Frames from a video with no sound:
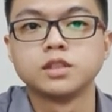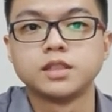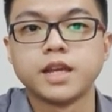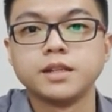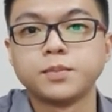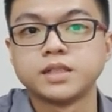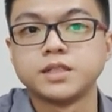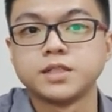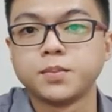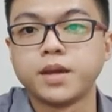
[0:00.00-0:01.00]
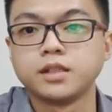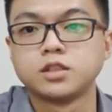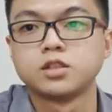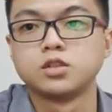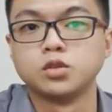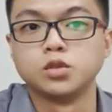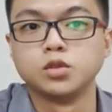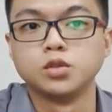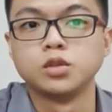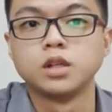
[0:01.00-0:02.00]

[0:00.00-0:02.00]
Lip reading: 10 participants to